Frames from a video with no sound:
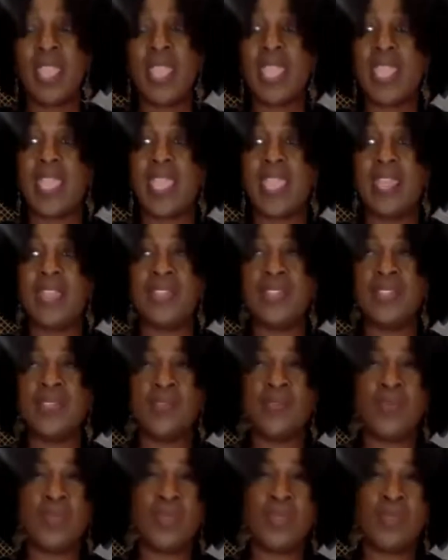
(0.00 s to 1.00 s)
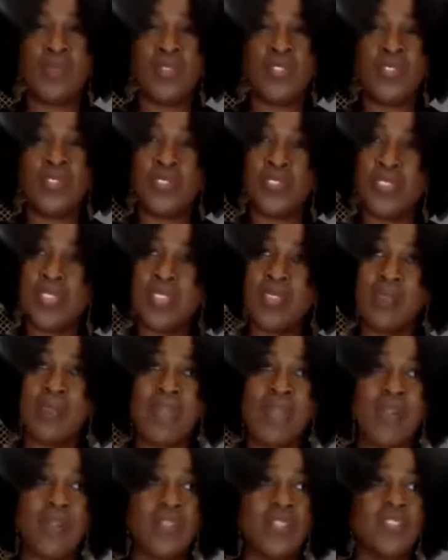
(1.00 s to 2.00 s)
And when you think
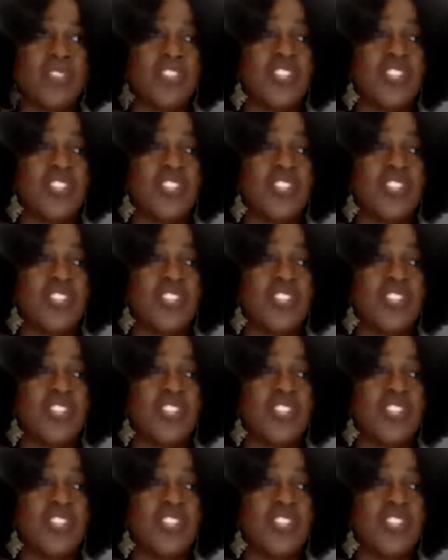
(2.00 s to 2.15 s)
about it,